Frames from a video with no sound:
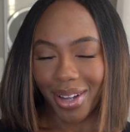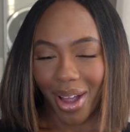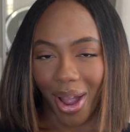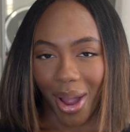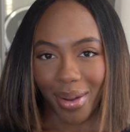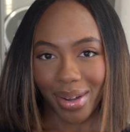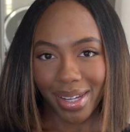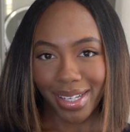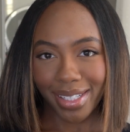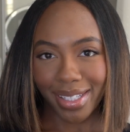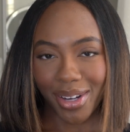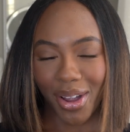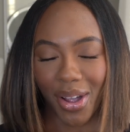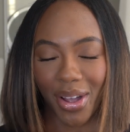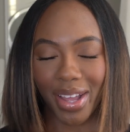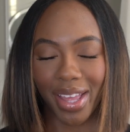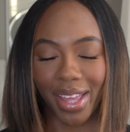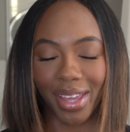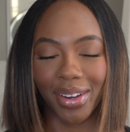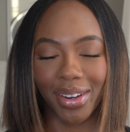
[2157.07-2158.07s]
Alright y'all,
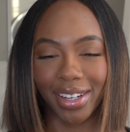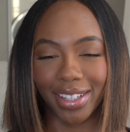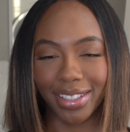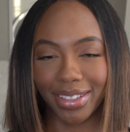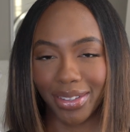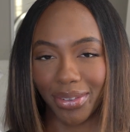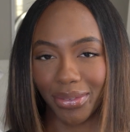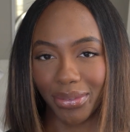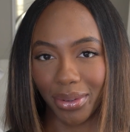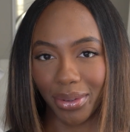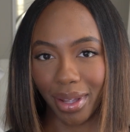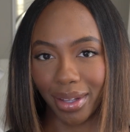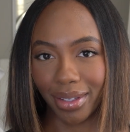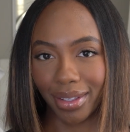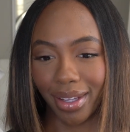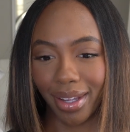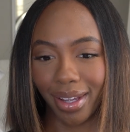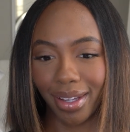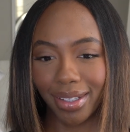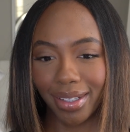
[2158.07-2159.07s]
here's the full
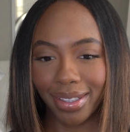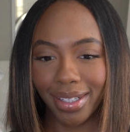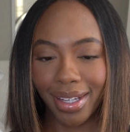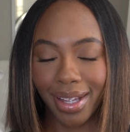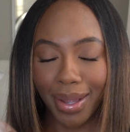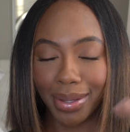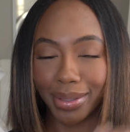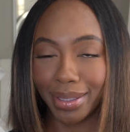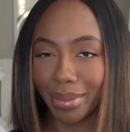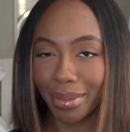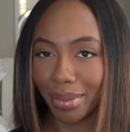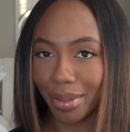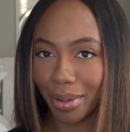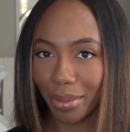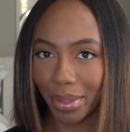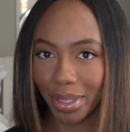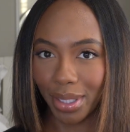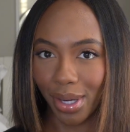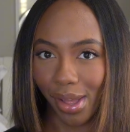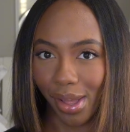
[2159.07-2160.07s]
look. Let me know
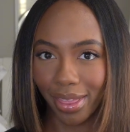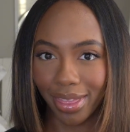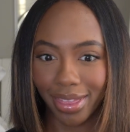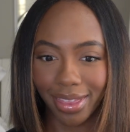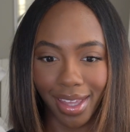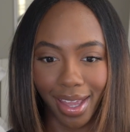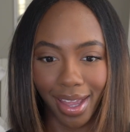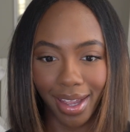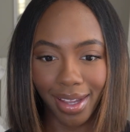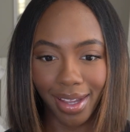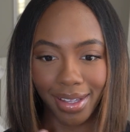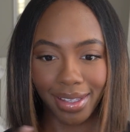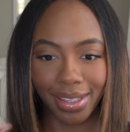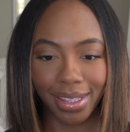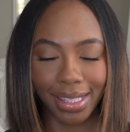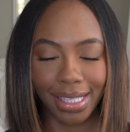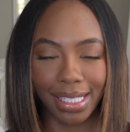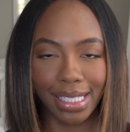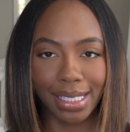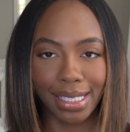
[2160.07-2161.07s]
what y'all think.
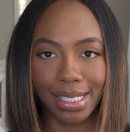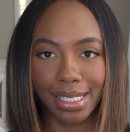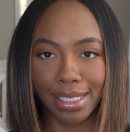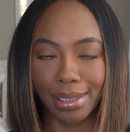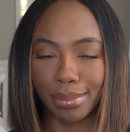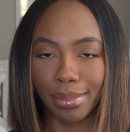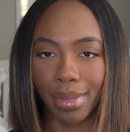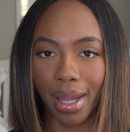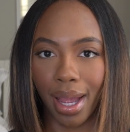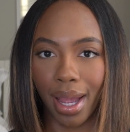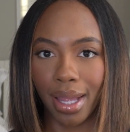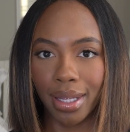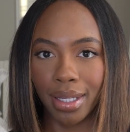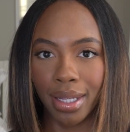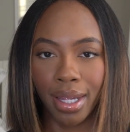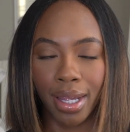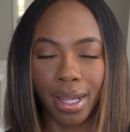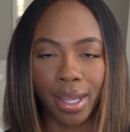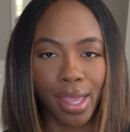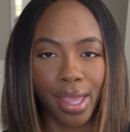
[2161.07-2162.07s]
This is my
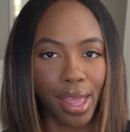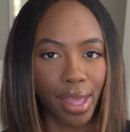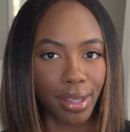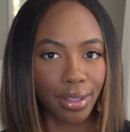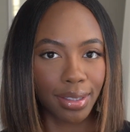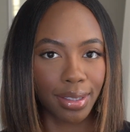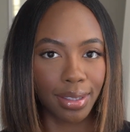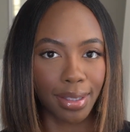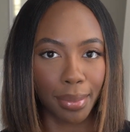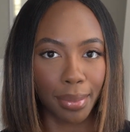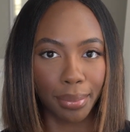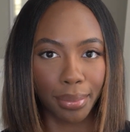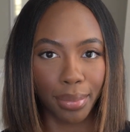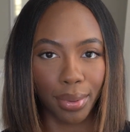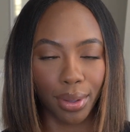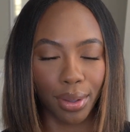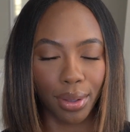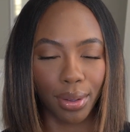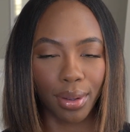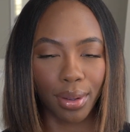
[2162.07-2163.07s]

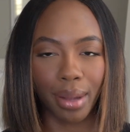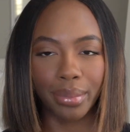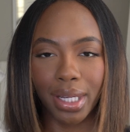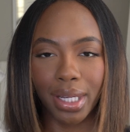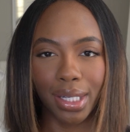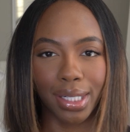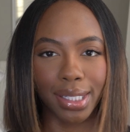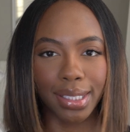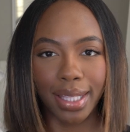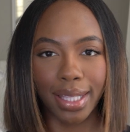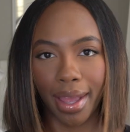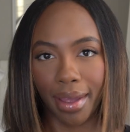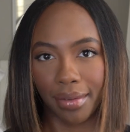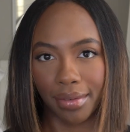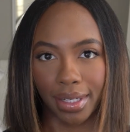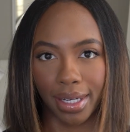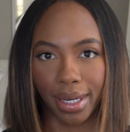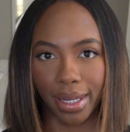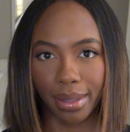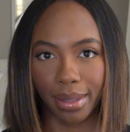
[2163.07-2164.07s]
simple, gonna say
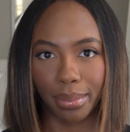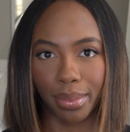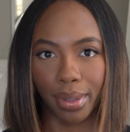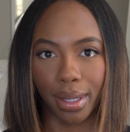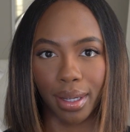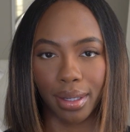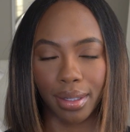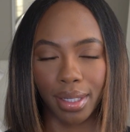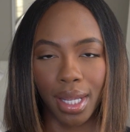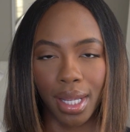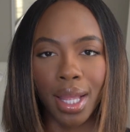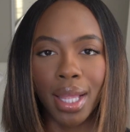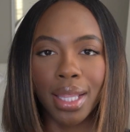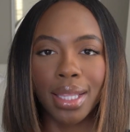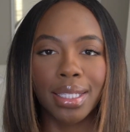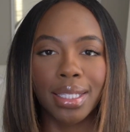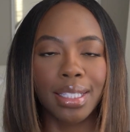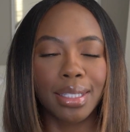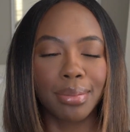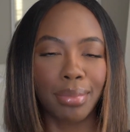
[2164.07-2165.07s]
everyday, but
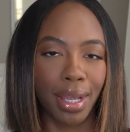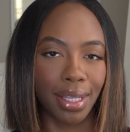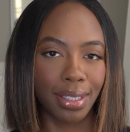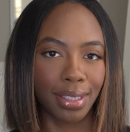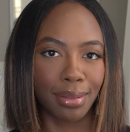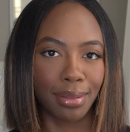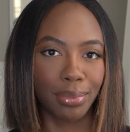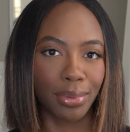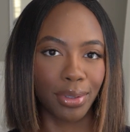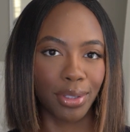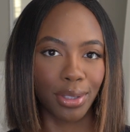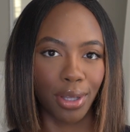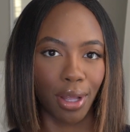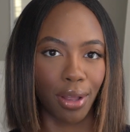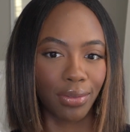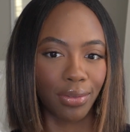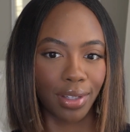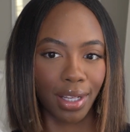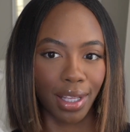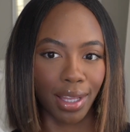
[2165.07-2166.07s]
this is my simple
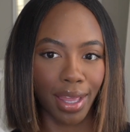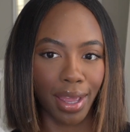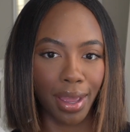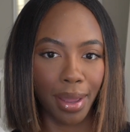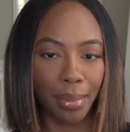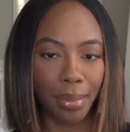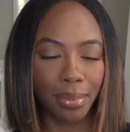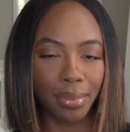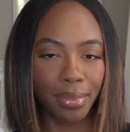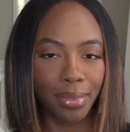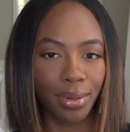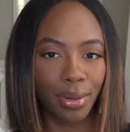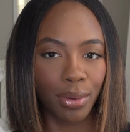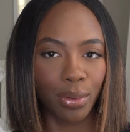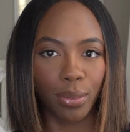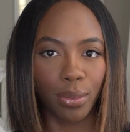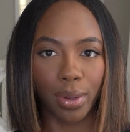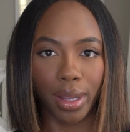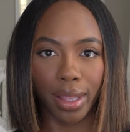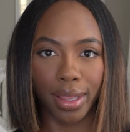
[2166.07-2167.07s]
soft glam
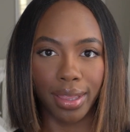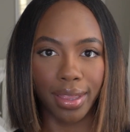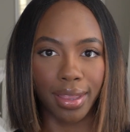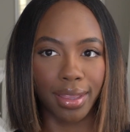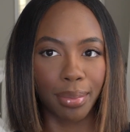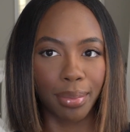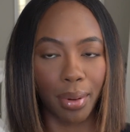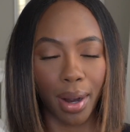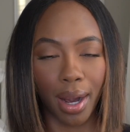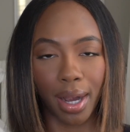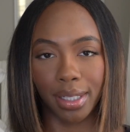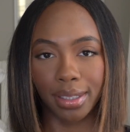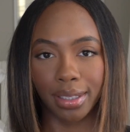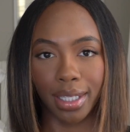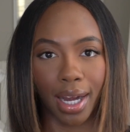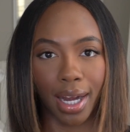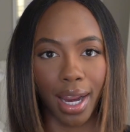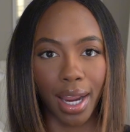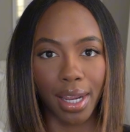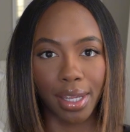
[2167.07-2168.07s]
with the products
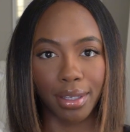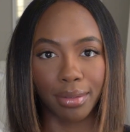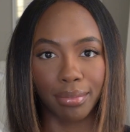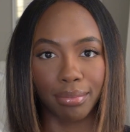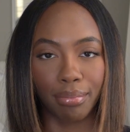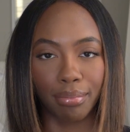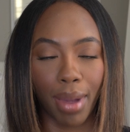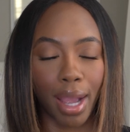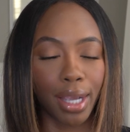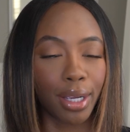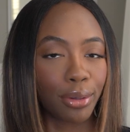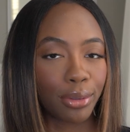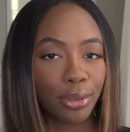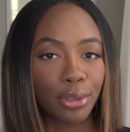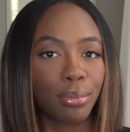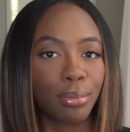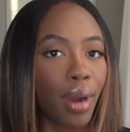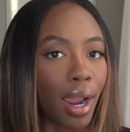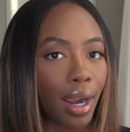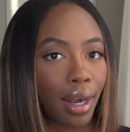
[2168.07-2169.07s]
that my
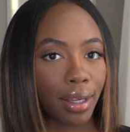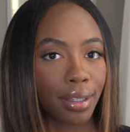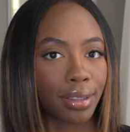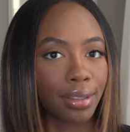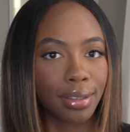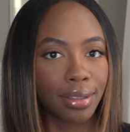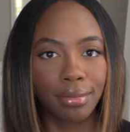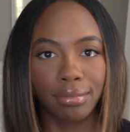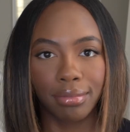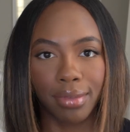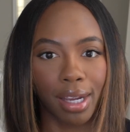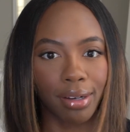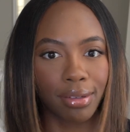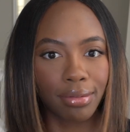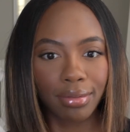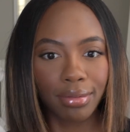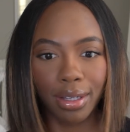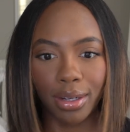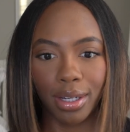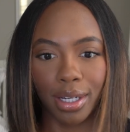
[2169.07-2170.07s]
go-to products. There
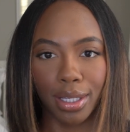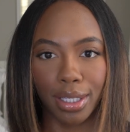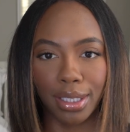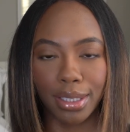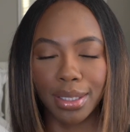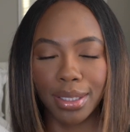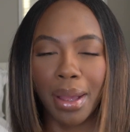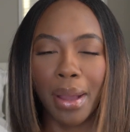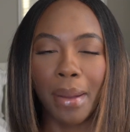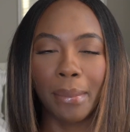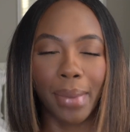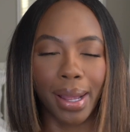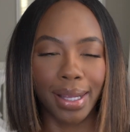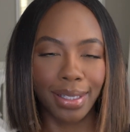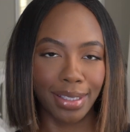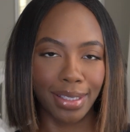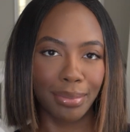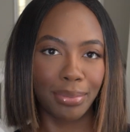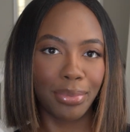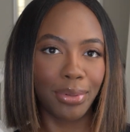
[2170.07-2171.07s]
it is. My
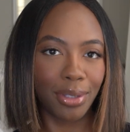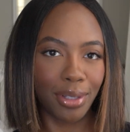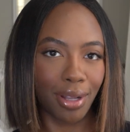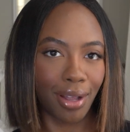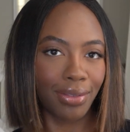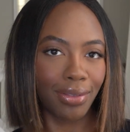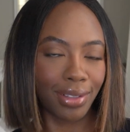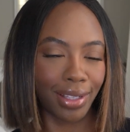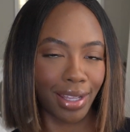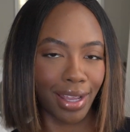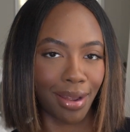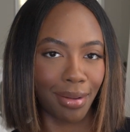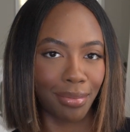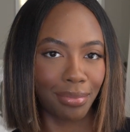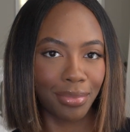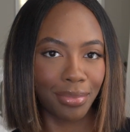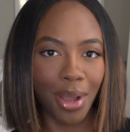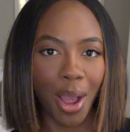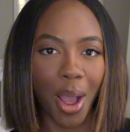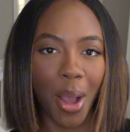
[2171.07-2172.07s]
simple soft glam
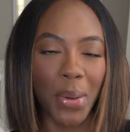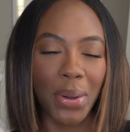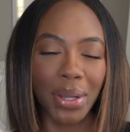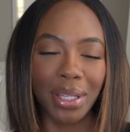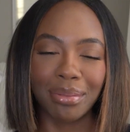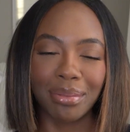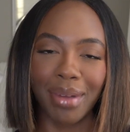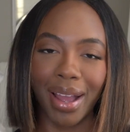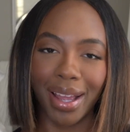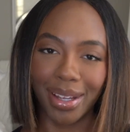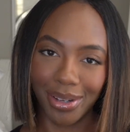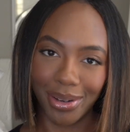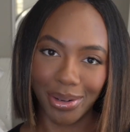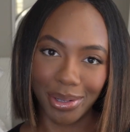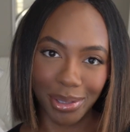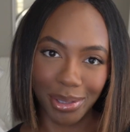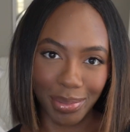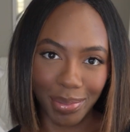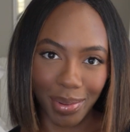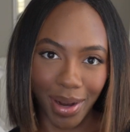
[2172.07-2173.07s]
with my
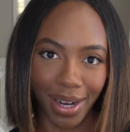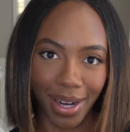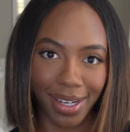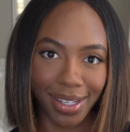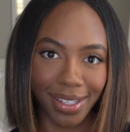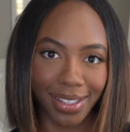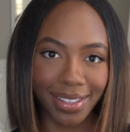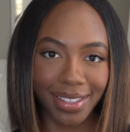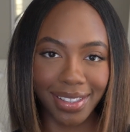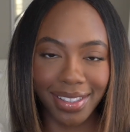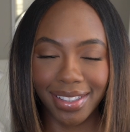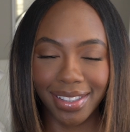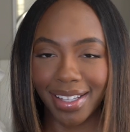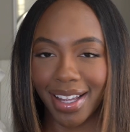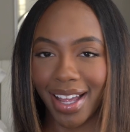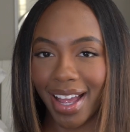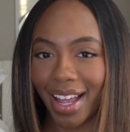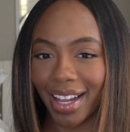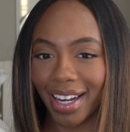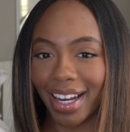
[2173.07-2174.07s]
go-to products.
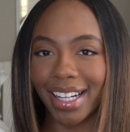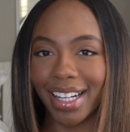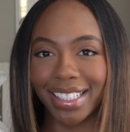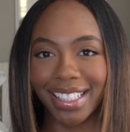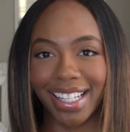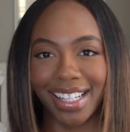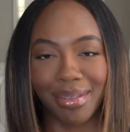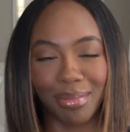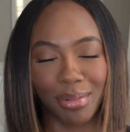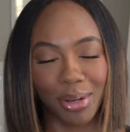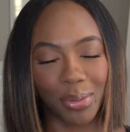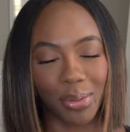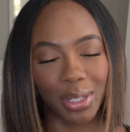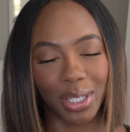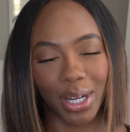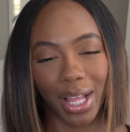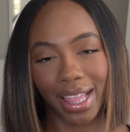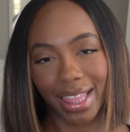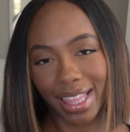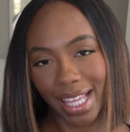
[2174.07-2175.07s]
Like I said, let me know what
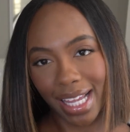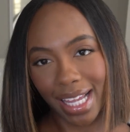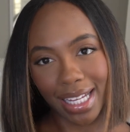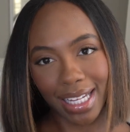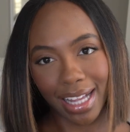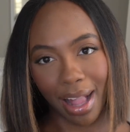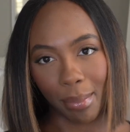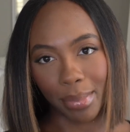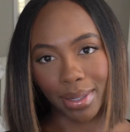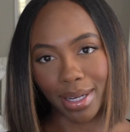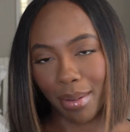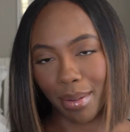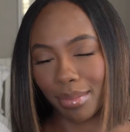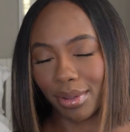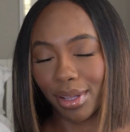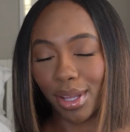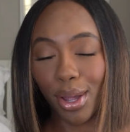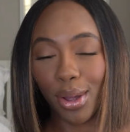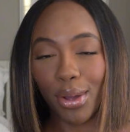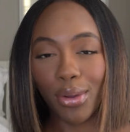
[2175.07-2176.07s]
y'all think. Comment down
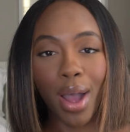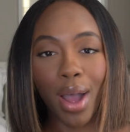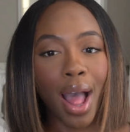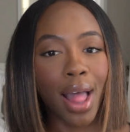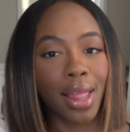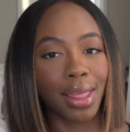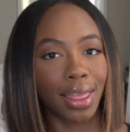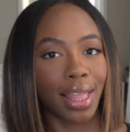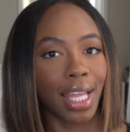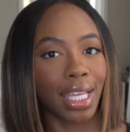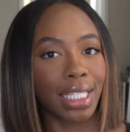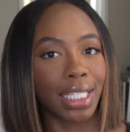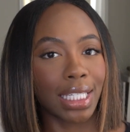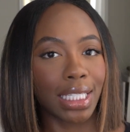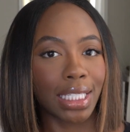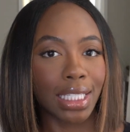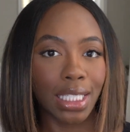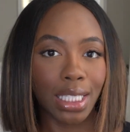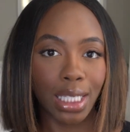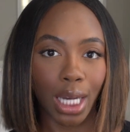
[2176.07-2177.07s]
below. Like
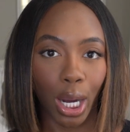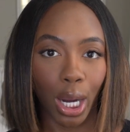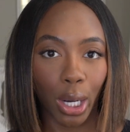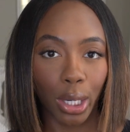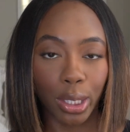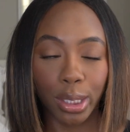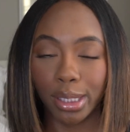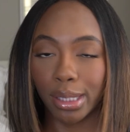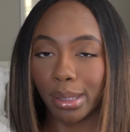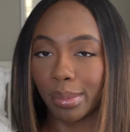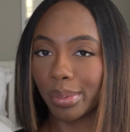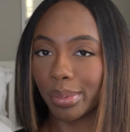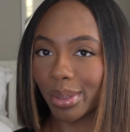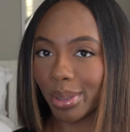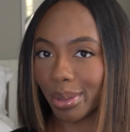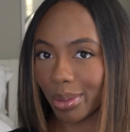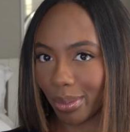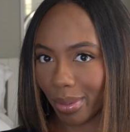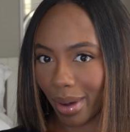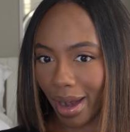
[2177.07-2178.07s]
and share.
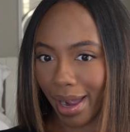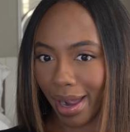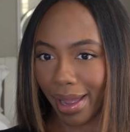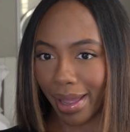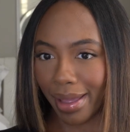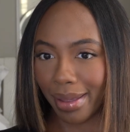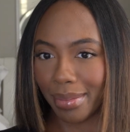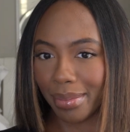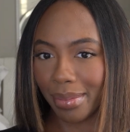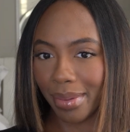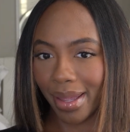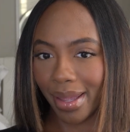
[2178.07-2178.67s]
Subscribe.